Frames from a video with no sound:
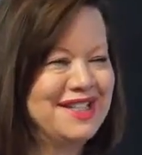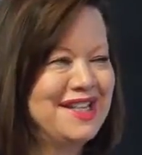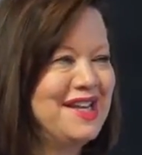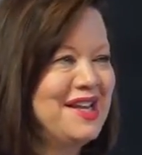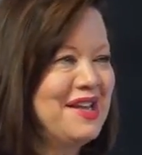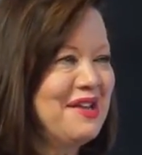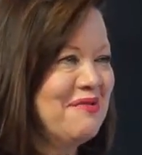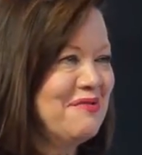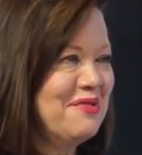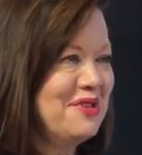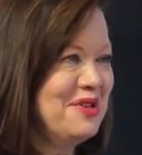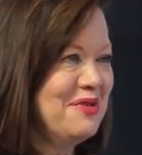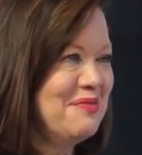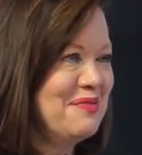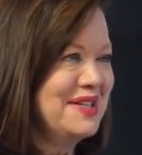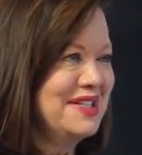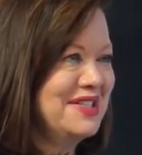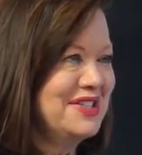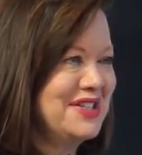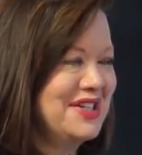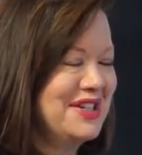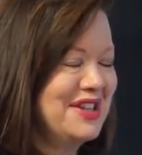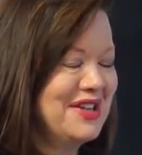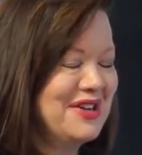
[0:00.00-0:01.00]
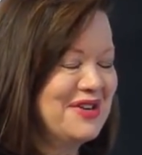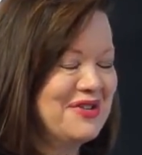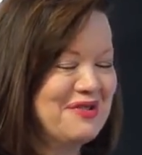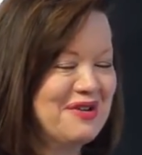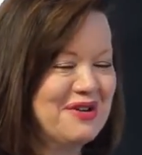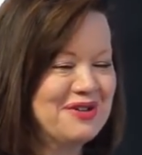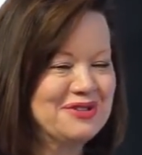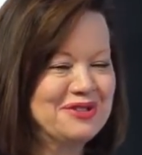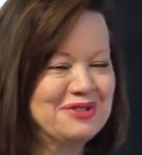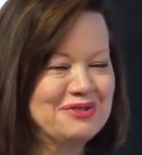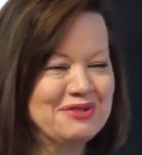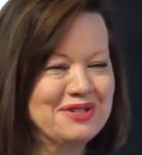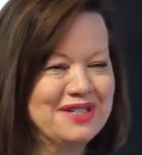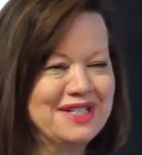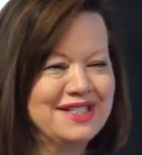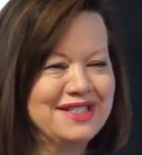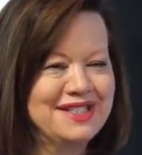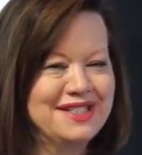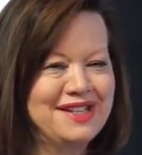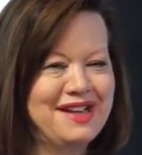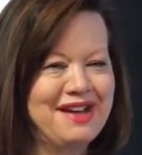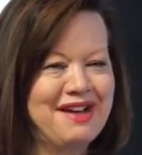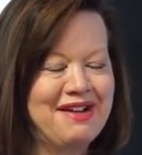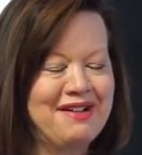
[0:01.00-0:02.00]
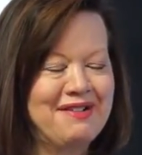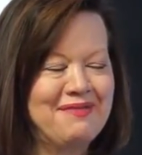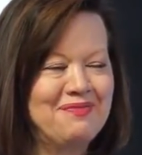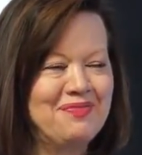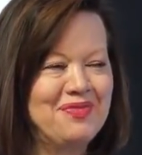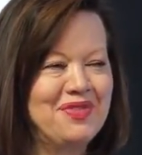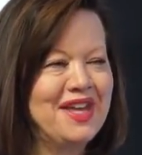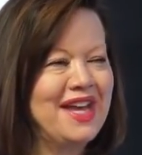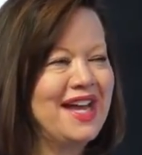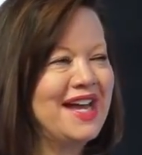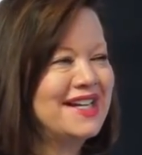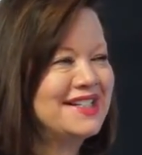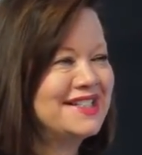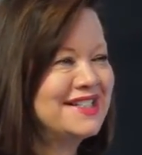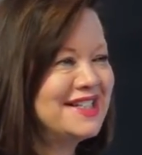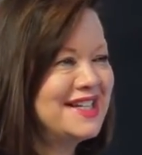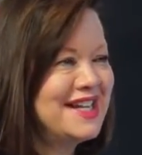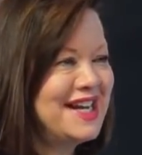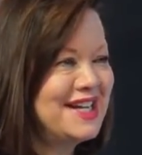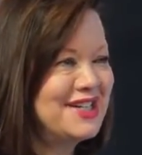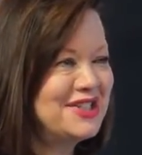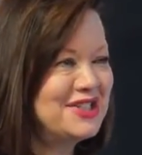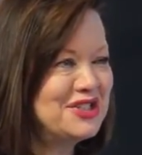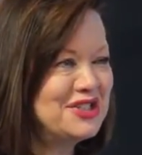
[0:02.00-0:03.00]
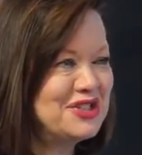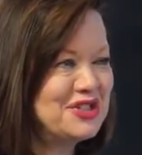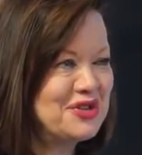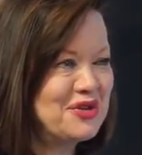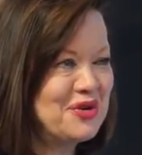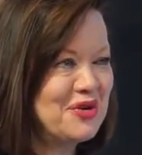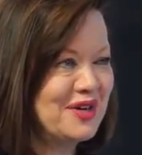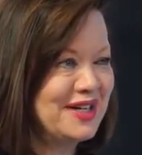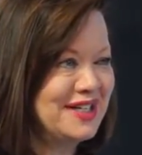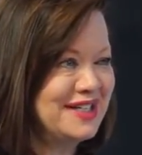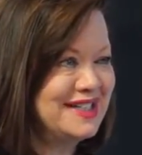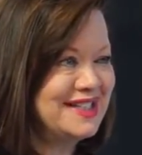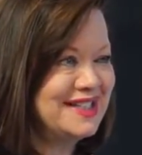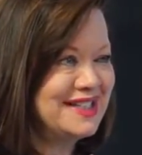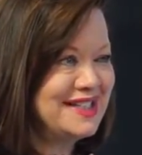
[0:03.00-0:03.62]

thinking when you mentioned the groceries, the S&H green